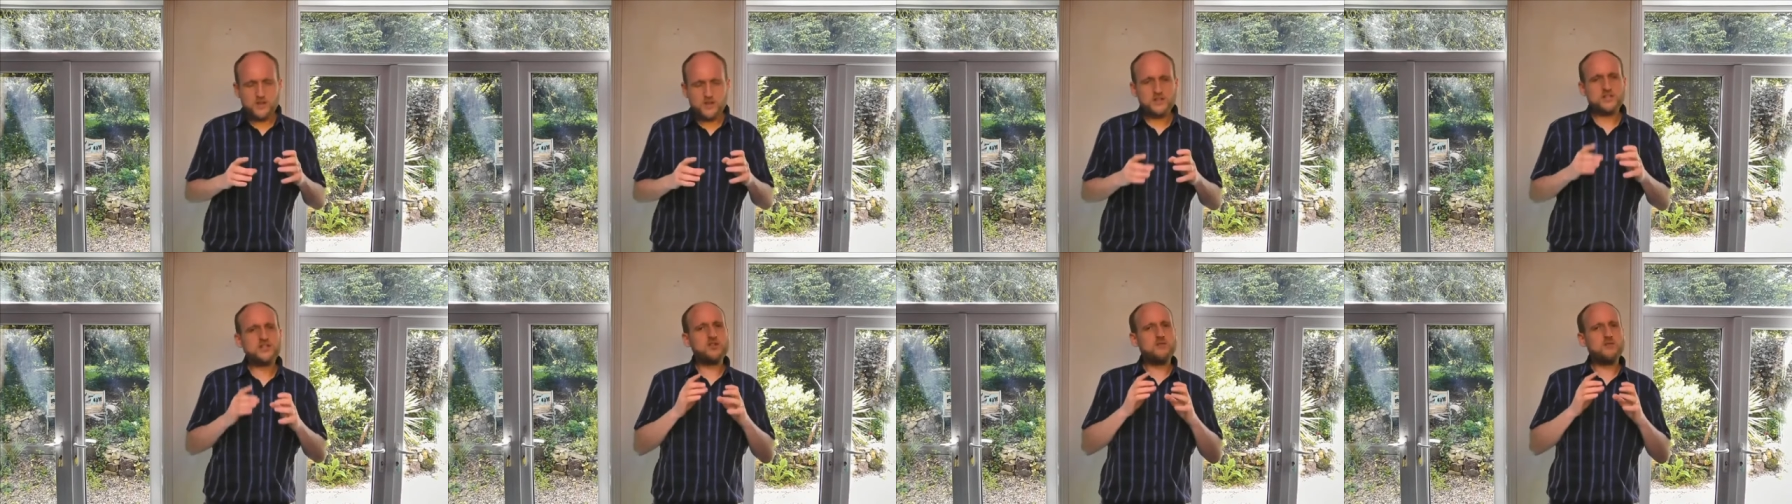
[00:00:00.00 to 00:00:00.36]

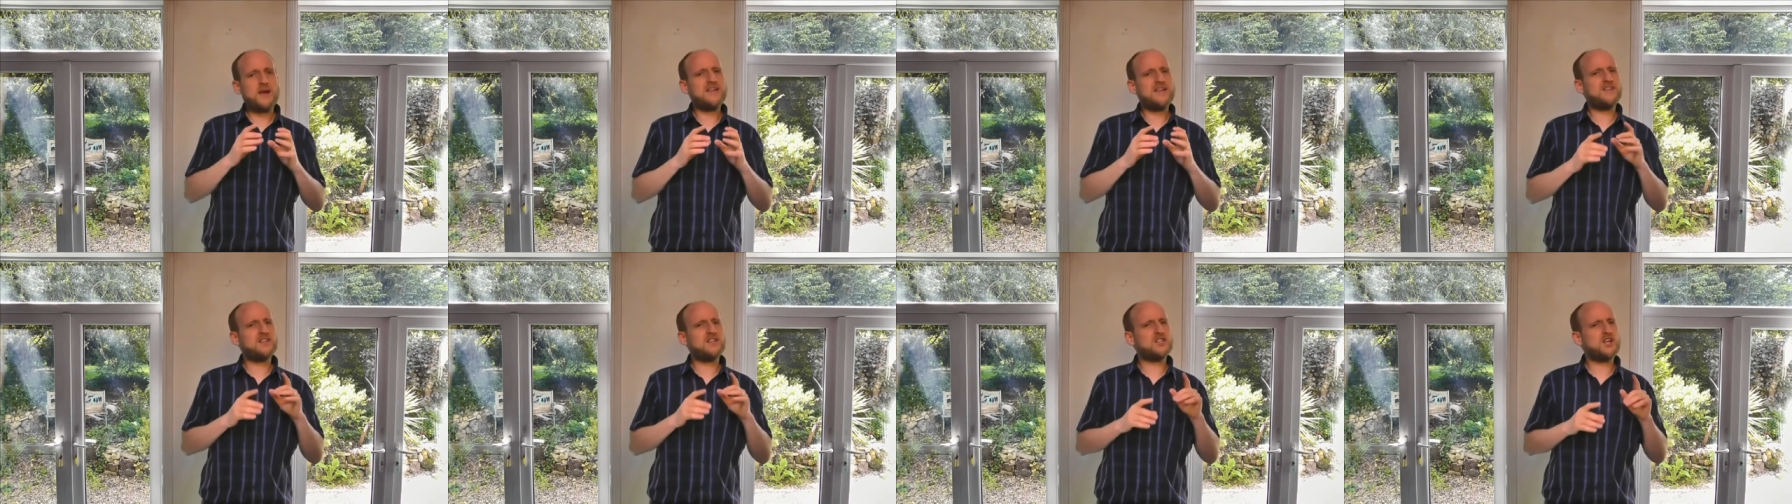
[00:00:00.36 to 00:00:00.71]
ones who
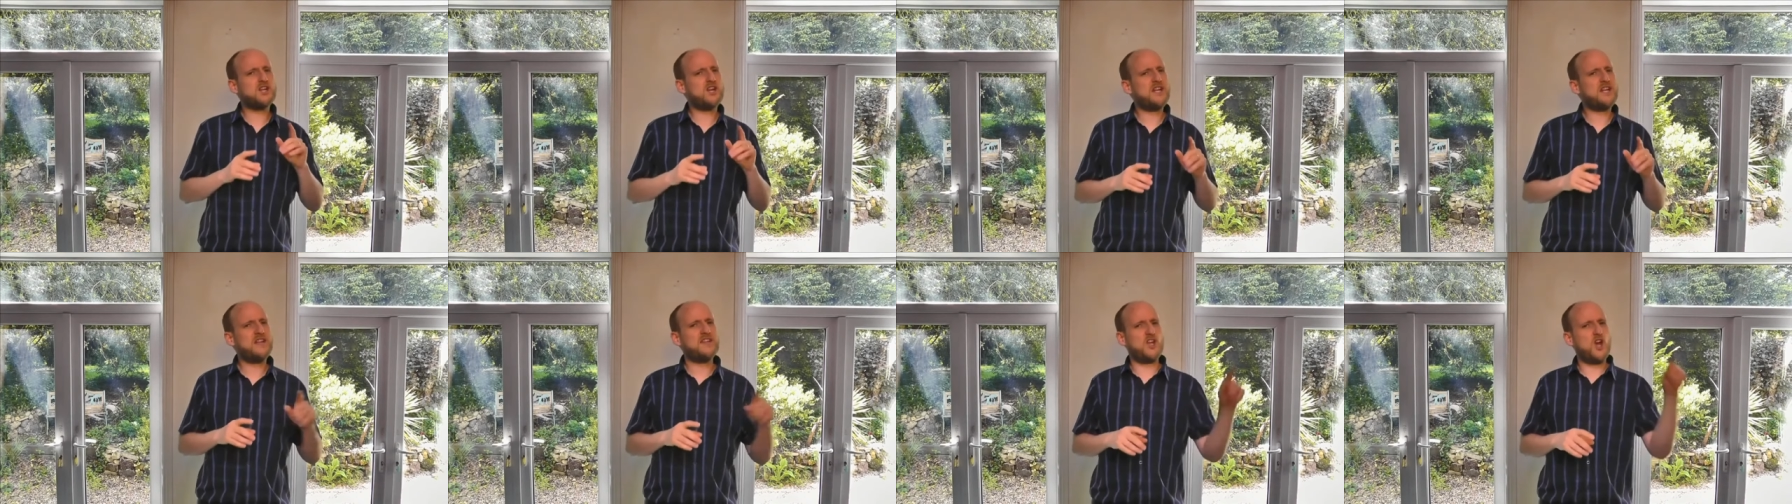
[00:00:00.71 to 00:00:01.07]
made the
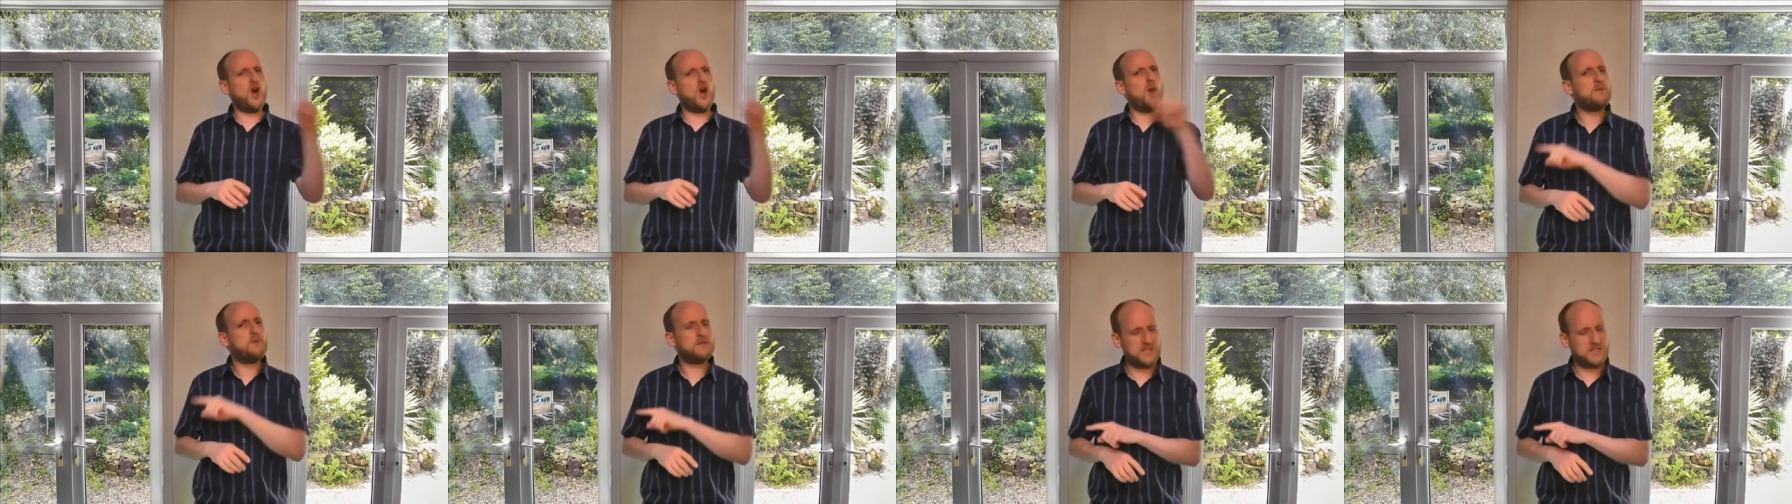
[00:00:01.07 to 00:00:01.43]
journey the
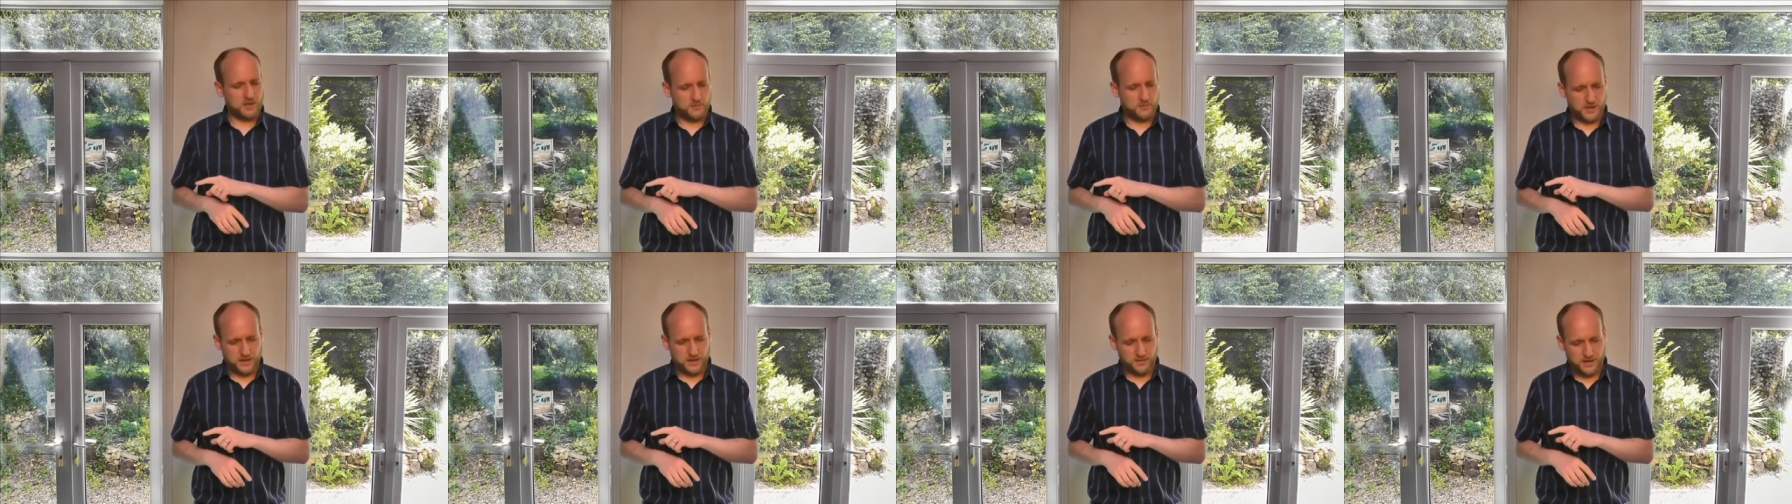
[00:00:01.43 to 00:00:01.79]

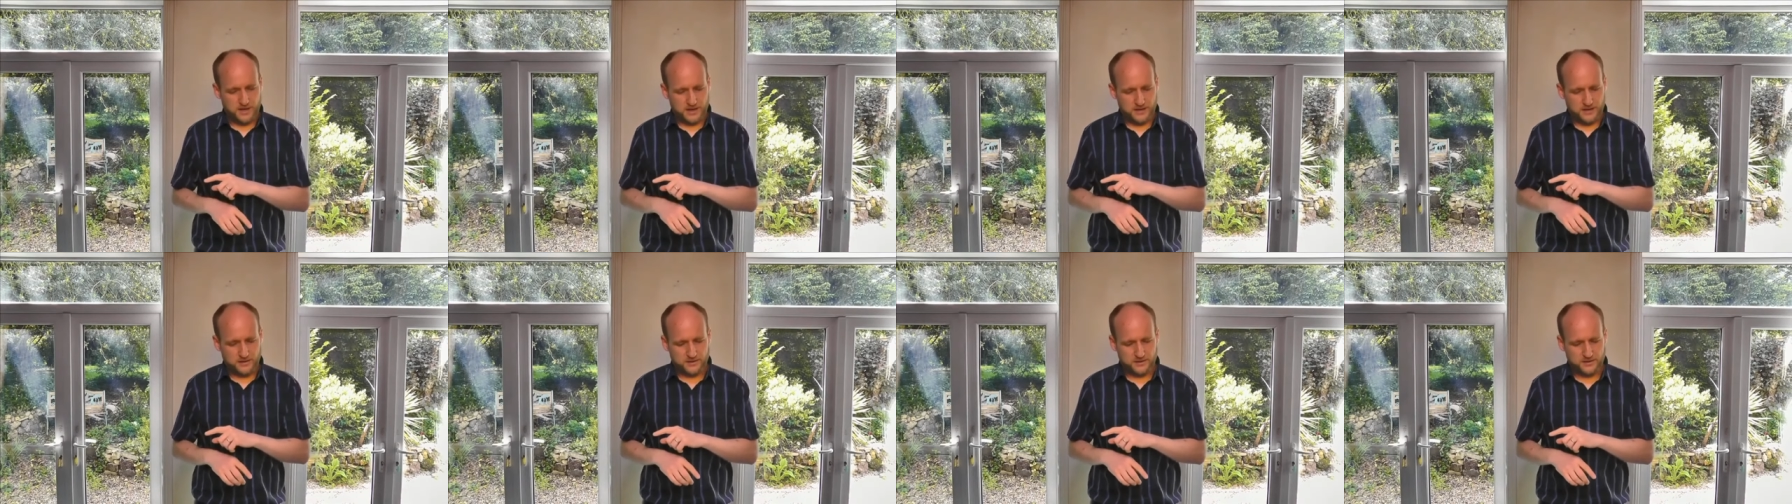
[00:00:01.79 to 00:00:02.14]
opposite way
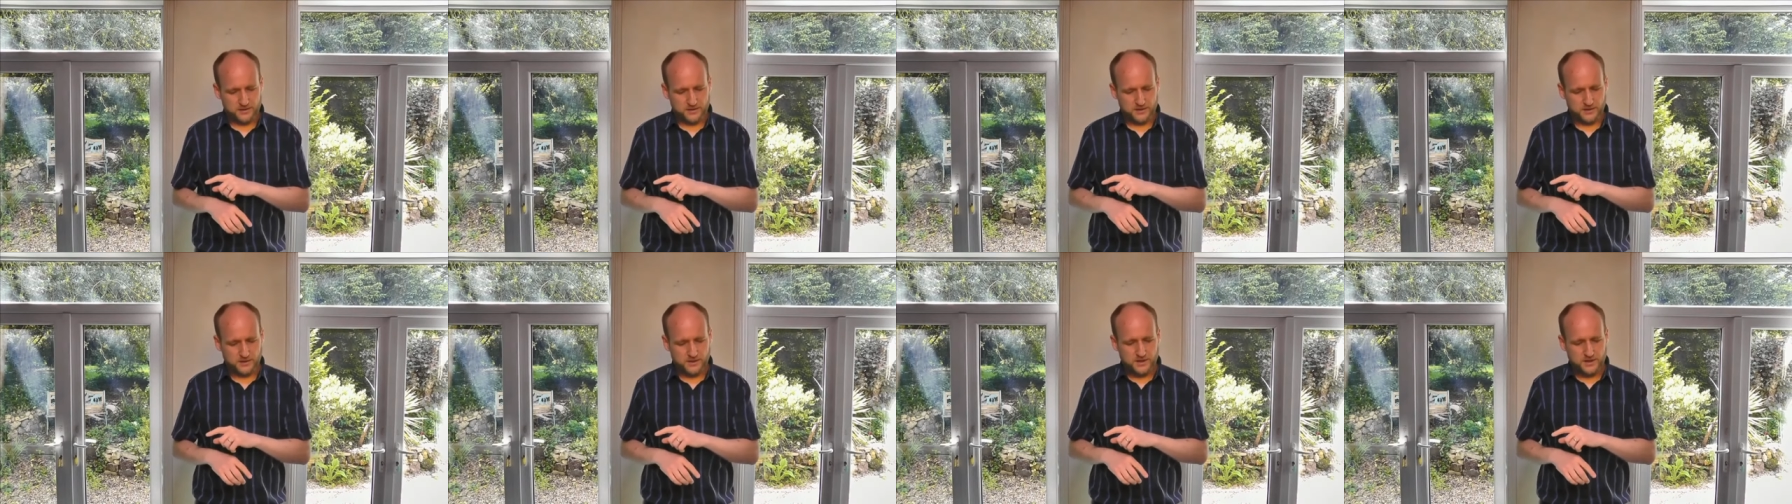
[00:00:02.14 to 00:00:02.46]
round,